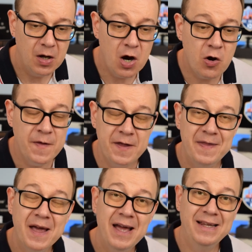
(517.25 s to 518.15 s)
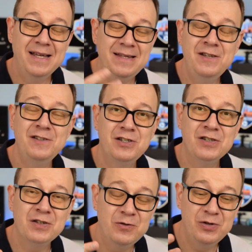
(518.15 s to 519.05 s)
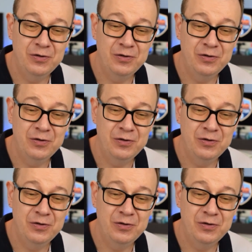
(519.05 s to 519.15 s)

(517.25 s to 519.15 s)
A content. And that is just going